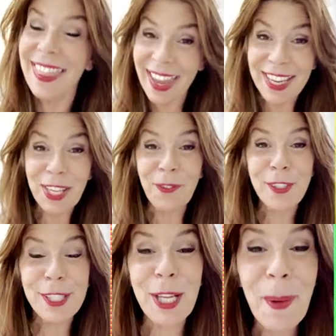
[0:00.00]
Thank you
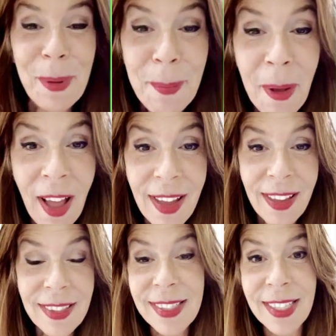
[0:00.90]
for stopping by
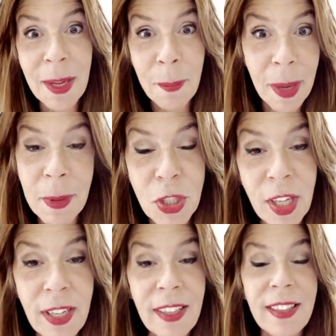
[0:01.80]
and seeing Baby
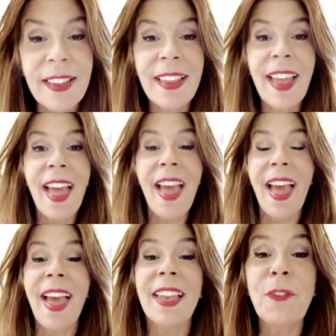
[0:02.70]
Chick.
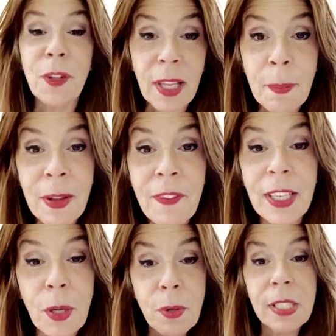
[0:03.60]
And if you like my
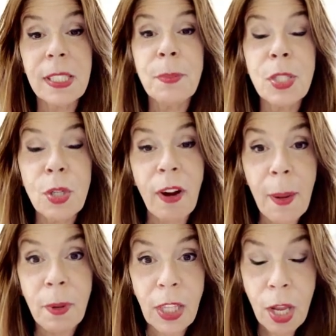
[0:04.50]
video,
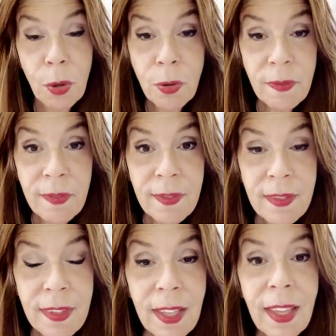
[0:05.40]
subscribe below
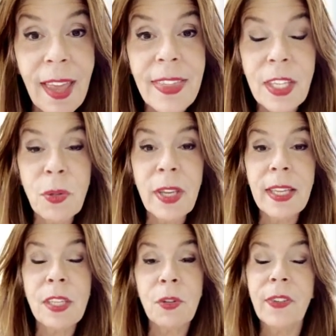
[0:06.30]
and then you
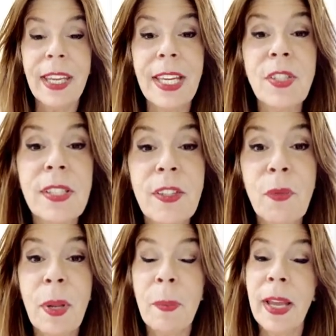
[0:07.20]
get notifications
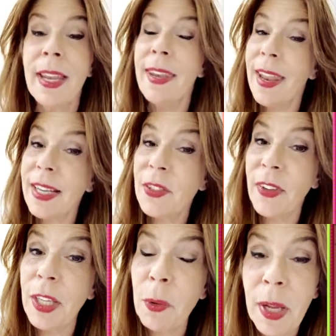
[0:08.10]
of when my next
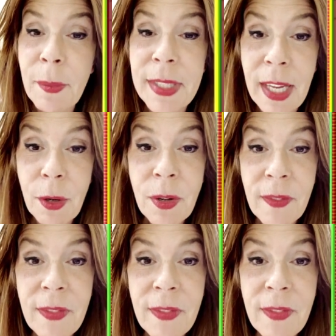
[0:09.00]
video comes out.